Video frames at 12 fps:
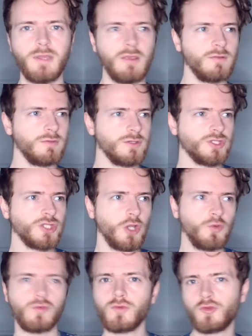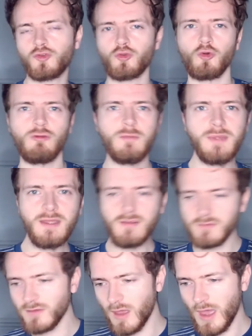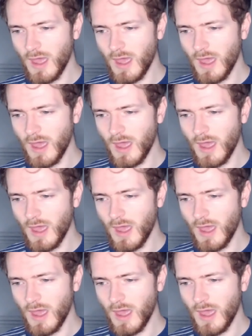Because the show's story beats